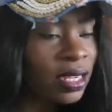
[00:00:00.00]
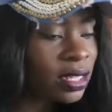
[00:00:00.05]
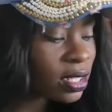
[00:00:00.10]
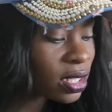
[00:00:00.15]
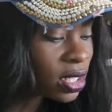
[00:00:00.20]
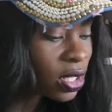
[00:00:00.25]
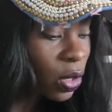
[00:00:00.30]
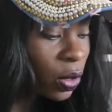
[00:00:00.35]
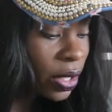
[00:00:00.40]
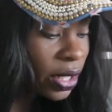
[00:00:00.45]
and
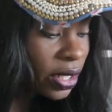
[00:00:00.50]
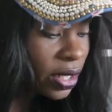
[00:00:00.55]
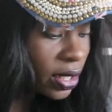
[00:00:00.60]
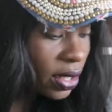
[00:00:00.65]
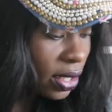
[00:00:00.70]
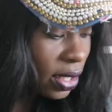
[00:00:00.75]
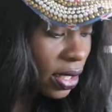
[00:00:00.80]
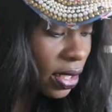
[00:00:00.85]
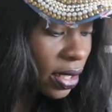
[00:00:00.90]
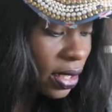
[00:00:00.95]
so
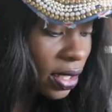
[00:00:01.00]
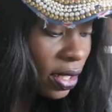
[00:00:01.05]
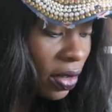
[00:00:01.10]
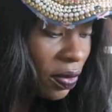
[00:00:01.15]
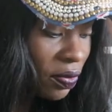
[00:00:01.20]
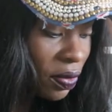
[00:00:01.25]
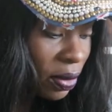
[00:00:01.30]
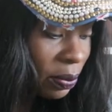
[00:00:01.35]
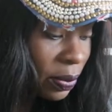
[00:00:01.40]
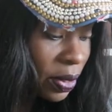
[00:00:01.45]
it's
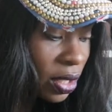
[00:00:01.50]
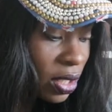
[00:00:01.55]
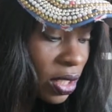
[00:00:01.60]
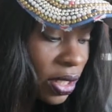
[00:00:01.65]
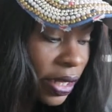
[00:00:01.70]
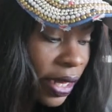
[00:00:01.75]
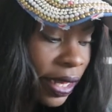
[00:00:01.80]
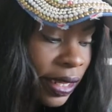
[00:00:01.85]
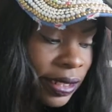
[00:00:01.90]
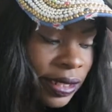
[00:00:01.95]
easier for me
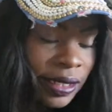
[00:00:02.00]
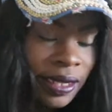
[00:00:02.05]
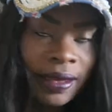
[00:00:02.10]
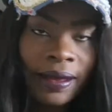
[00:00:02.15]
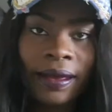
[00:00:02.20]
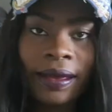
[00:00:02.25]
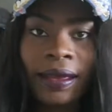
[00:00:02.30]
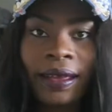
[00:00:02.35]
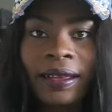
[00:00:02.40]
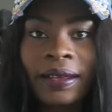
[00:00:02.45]
to get,
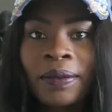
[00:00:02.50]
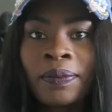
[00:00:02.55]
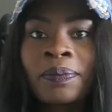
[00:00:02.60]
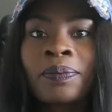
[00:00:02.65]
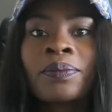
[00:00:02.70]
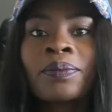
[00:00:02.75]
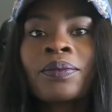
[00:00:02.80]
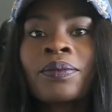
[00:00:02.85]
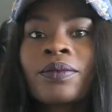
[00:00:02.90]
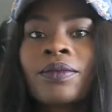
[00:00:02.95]

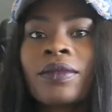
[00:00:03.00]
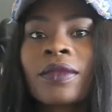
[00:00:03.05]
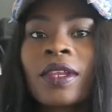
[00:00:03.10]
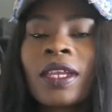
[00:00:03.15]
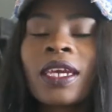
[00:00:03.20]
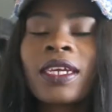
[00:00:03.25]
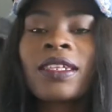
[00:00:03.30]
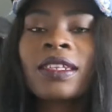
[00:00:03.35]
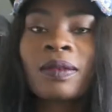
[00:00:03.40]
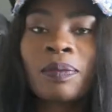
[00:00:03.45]

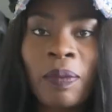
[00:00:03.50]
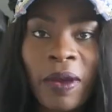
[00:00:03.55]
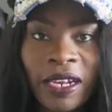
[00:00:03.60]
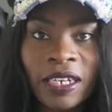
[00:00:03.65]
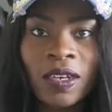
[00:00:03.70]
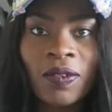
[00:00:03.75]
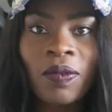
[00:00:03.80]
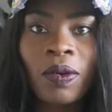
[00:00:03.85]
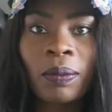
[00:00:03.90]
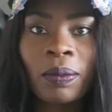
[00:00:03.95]
it's
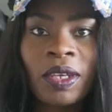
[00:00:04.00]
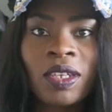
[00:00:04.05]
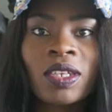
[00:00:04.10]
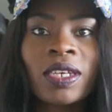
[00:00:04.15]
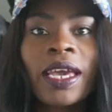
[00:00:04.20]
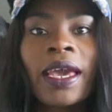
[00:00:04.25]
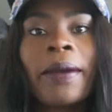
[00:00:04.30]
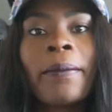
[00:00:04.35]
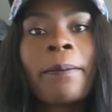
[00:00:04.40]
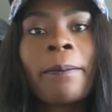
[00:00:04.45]
better for me
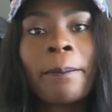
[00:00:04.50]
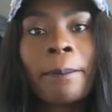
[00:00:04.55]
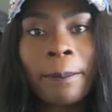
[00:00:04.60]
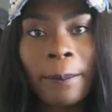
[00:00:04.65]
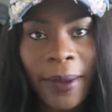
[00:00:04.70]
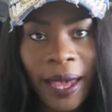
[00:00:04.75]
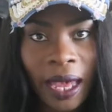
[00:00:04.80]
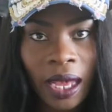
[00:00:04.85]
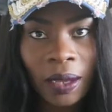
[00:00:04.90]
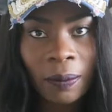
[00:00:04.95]
to get
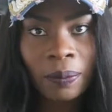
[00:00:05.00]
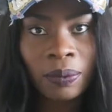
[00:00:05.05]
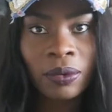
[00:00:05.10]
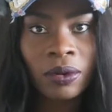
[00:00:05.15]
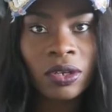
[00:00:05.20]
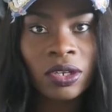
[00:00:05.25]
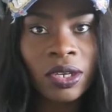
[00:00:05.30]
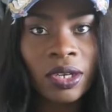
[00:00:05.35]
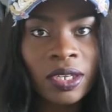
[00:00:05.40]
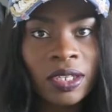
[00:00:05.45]
MAC
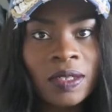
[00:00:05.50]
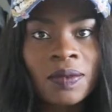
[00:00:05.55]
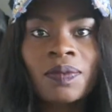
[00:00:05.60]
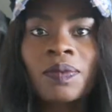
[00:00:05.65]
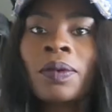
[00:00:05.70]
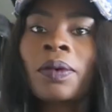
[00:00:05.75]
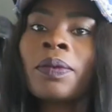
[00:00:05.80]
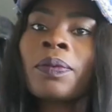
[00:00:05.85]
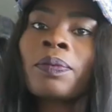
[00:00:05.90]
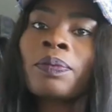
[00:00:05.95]
products
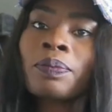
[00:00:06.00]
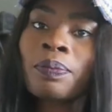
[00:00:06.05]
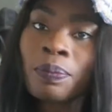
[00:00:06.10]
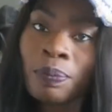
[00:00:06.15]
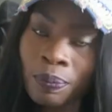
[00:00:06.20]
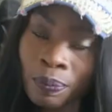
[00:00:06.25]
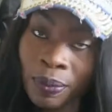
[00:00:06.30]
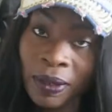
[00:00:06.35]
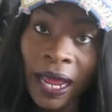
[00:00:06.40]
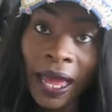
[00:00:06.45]
for
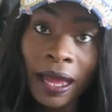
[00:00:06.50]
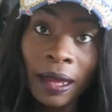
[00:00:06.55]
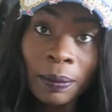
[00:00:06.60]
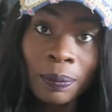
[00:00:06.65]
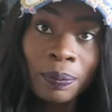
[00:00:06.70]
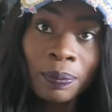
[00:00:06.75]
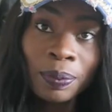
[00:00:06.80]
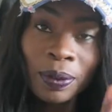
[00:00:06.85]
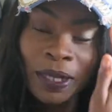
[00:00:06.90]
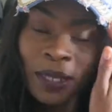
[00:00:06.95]
black
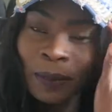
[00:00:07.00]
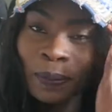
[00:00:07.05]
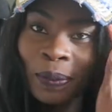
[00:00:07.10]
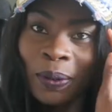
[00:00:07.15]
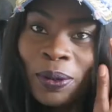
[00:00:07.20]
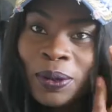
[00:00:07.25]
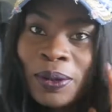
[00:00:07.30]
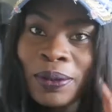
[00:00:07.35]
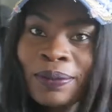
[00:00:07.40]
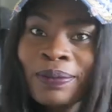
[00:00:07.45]

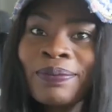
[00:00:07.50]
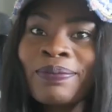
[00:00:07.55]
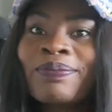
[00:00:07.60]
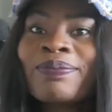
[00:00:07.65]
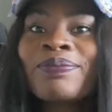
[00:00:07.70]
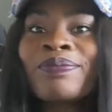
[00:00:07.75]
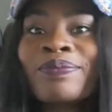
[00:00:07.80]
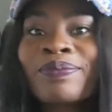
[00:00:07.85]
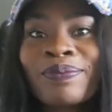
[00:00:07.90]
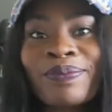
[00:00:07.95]
people
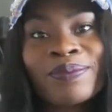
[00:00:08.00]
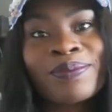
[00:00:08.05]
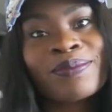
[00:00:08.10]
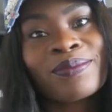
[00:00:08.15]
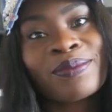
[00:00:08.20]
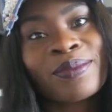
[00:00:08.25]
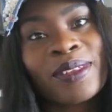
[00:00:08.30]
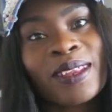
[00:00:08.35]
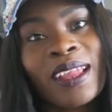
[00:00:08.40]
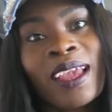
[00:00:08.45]

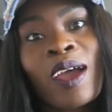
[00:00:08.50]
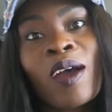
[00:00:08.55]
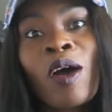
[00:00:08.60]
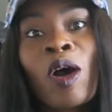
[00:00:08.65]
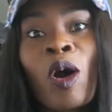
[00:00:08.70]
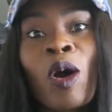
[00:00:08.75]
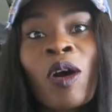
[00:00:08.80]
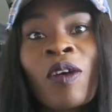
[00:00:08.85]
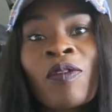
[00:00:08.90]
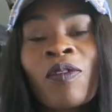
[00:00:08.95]

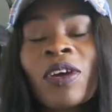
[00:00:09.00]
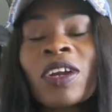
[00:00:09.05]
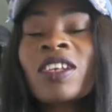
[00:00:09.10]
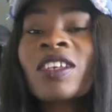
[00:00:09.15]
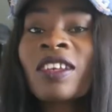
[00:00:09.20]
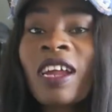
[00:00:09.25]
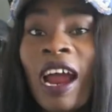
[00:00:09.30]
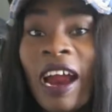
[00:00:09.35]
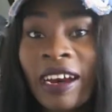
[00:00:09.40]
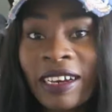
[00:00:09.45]
or for
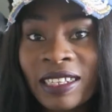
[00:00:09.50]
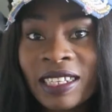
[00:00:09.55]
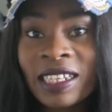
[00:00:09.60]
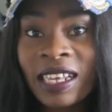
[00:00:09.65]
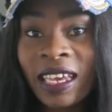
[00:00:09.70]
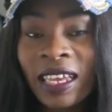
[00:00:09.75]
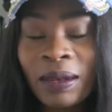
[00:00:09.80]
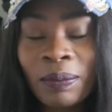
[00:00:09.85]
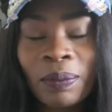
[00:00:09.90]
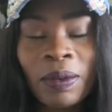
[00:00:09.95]
dark
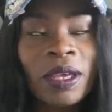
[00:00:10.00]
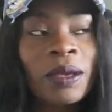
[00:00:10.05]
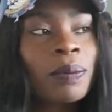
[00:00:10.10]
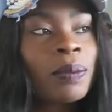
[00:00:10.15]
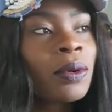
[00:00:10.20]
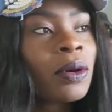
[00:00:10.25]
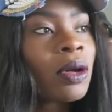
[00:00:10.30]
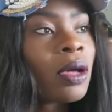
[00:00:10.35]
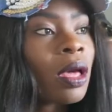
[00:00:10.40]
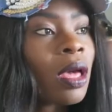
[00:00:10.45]
skin
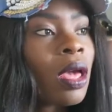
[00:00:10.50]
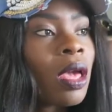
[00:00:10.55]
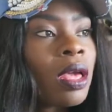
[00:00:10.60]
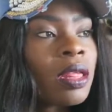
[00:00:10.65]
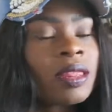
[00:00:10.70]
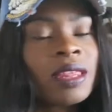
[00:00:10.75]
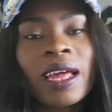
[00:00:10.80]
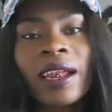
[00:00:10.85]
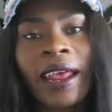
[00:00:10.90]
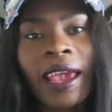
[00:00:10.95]
people
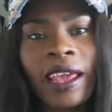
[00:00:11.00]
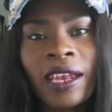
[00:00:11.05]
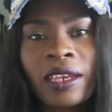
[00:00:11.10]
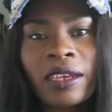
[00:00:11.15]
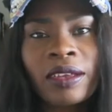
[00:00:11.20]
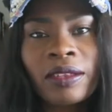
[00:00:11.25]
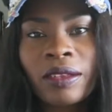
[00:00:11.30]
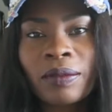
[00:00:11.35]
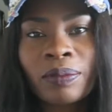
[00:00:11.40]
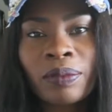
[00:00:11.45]
than
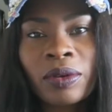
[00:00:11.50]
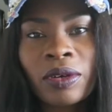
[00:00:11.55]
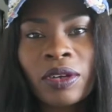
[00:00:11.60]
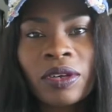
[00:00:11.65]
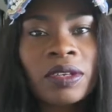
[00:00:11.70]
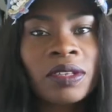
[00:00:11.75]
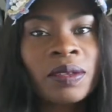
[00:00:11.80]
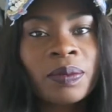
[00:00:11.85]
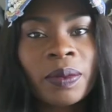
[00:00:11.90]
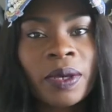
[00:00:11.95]
any other
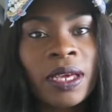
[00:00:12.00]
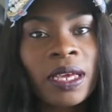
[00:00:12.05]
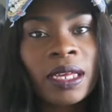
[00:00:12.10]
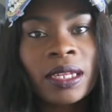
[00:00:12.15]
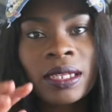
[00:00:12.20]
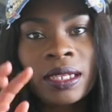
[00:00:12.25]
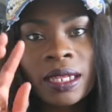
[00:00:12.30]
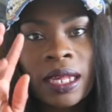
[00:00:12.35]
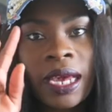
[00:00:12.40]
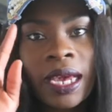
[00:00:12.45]
products,
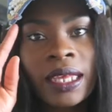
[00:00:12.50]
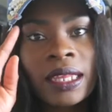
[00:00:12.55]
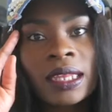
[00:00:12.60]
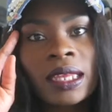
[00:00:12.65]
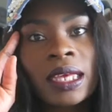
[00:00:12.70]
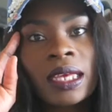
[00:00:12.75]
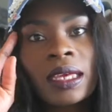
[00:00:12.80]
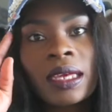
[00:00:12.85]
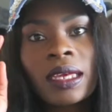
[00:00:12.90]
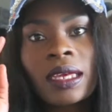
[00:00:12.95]
because I
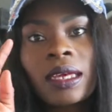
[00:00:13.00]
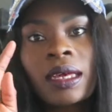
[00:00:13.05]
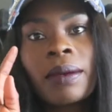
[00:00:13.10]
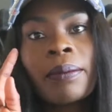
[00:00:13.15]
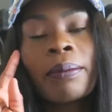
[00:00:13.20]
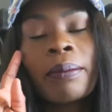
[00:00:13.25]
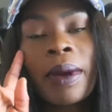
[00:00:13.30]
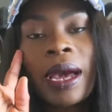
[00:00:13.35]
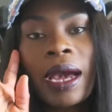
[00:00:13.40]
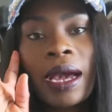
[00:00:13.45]
think
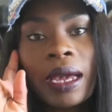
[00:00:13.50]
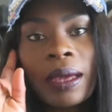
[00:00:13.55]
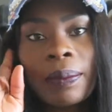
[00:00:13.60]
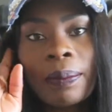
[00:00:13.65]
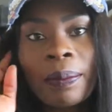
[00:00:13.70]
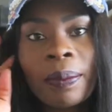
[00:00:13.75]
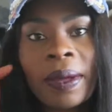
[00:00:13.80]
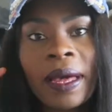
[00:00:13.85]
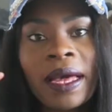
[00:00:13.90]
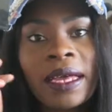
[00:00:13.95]
MAC
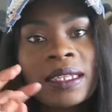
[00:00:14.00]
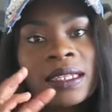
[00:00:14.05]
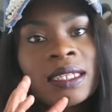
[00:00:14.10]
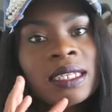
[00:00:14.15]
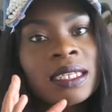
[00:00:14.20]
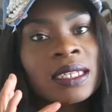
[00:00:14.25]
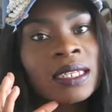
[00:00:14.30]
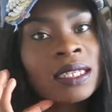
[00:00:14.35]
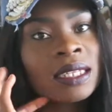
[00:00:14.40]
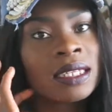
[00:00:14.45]

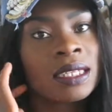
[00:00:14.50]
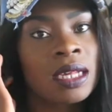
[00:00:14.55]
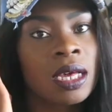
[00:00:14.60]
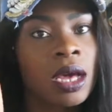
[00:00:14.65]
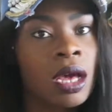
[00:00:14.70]
passes